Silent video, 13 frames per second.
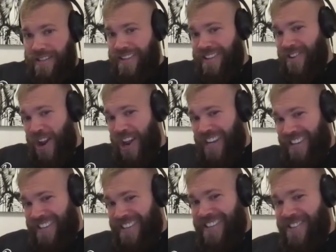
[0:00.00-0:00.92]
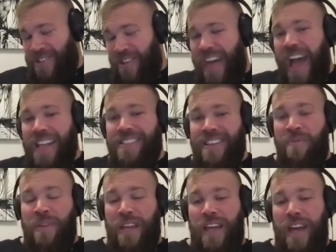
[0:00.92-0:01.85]
Right. So that's
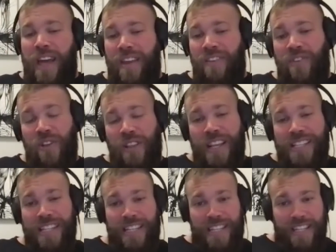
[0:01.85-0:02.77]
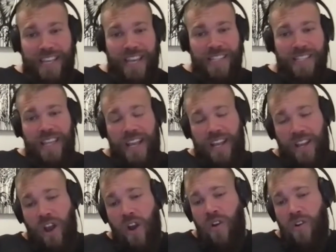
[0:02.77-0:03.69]
something that if you listen to this, like
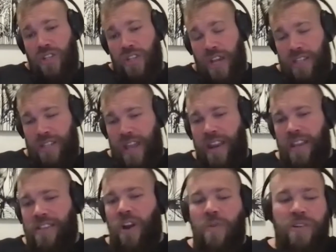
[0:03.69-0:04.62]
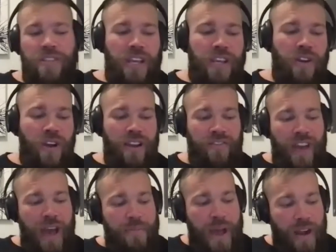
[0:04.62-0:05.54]
and it's always the annoying
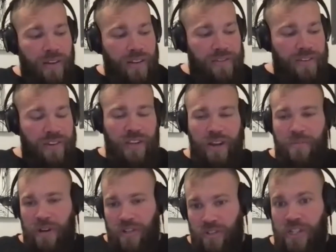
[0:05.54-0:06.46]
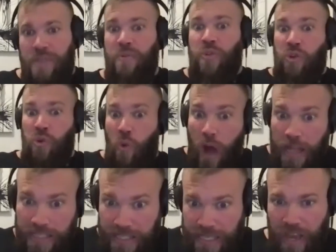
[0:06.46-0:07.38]
fat powerlifter at the commercial gym who
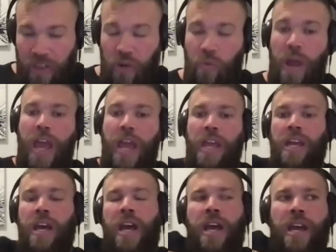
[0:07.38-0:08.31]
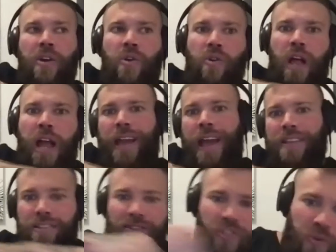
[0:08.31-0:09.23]
squats the other way, who like
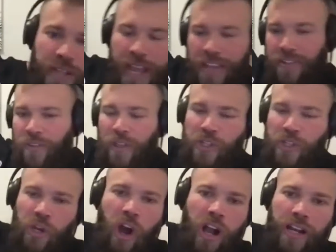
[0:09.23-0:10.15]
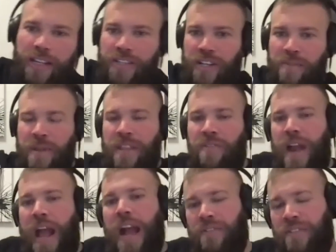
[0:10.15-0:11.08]
has a suitcase full of chalk and he's going to be in the
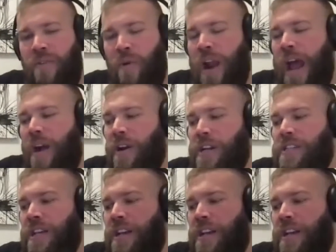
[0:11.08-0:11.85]
rack for 4 hours.